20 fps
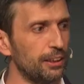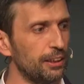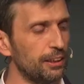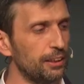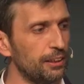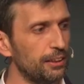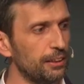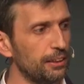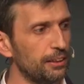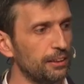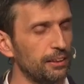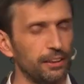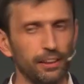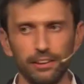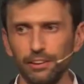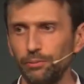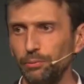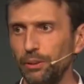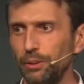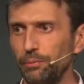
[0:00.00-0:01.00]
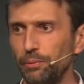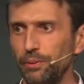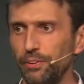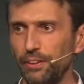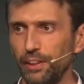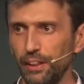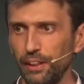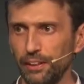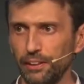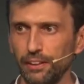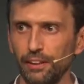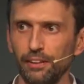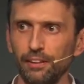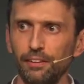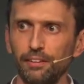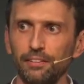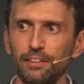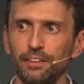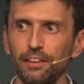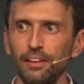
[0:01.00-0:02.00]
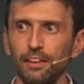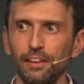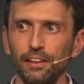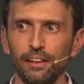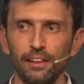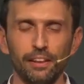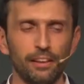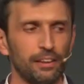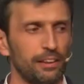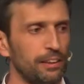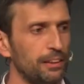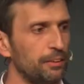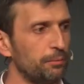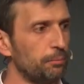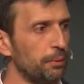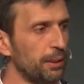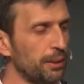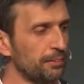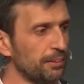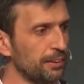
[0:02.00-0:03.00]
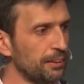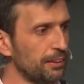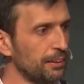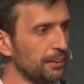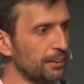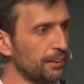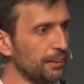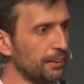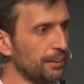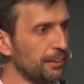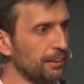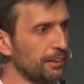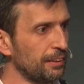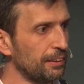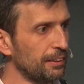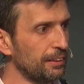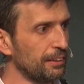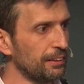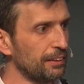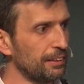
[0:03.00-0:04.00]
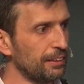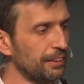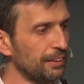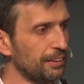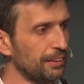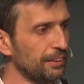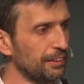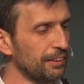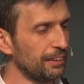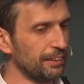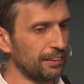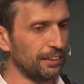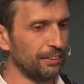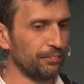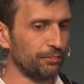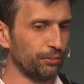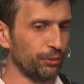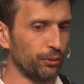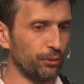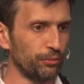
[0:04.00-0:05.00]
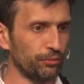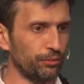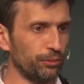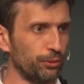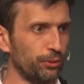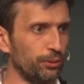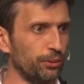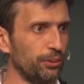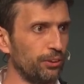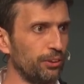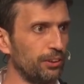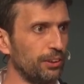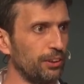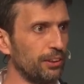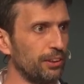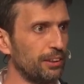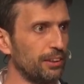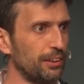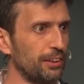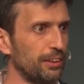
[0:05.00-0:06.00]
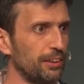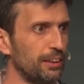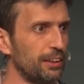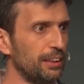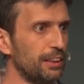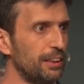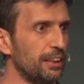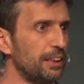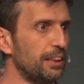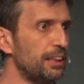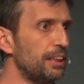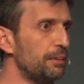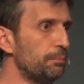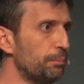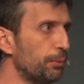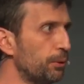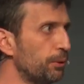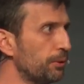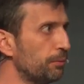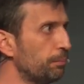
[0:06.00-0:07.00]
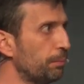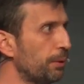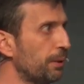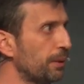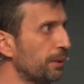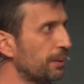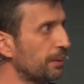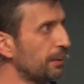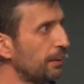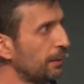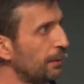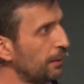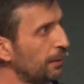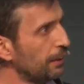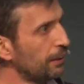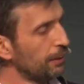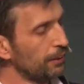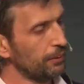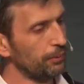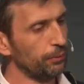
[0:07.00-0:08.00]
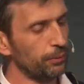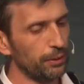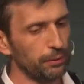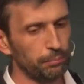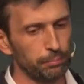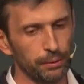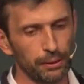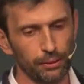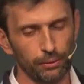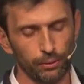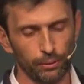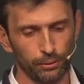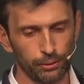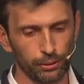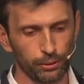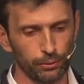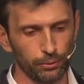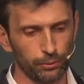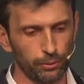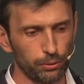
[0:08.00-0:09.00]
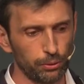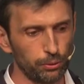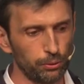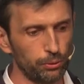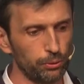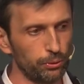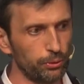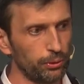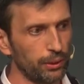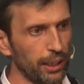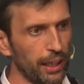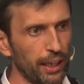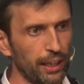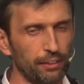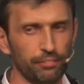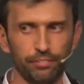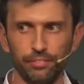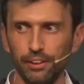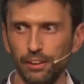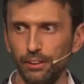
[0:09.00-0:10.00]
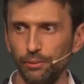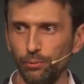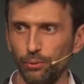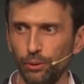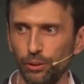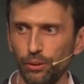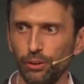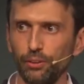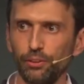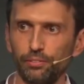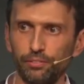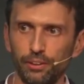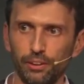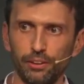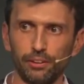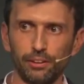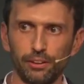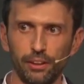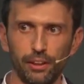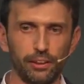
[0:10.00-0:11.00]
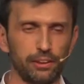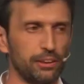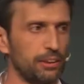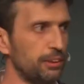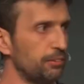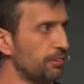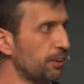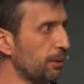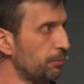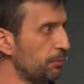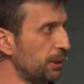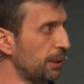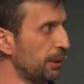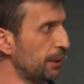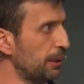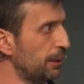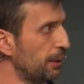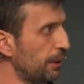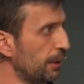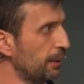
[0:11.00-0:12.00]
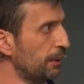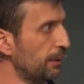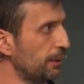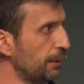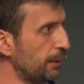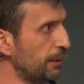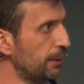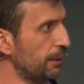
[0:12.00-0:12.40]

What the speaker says: had last week with Alexander in Bern, I think for the key important part will be also to have the work of the consultative committee done